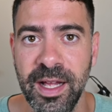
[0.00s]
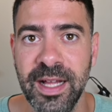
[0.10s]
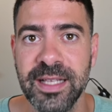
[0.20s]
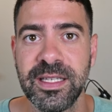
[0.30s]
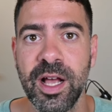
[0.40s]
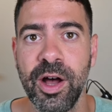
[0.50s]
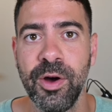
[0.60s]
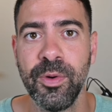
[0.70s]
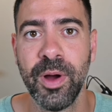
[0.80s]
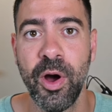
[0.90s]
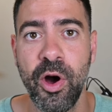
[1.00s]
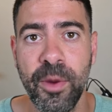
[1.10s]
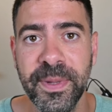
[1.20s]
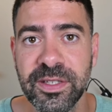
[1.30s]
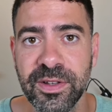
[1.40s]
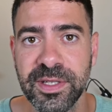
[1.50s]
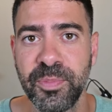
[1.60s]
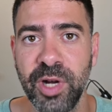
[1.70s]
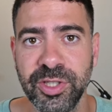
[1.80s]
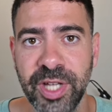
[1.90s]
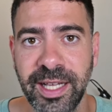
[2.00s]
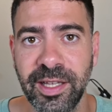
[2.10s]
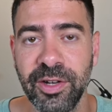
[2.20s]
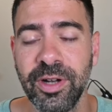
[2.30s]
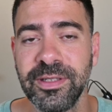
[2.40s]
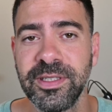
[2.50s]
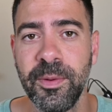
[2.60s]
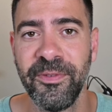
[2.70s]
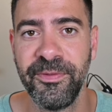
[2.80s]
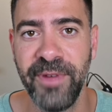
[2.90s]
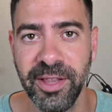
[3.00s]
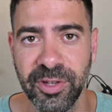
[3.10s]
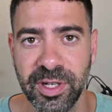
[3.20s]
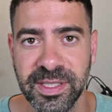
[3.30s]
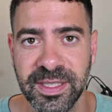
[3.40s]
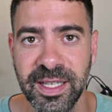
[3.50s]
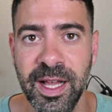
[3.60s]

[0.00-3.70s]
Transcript: So open source project and also vendors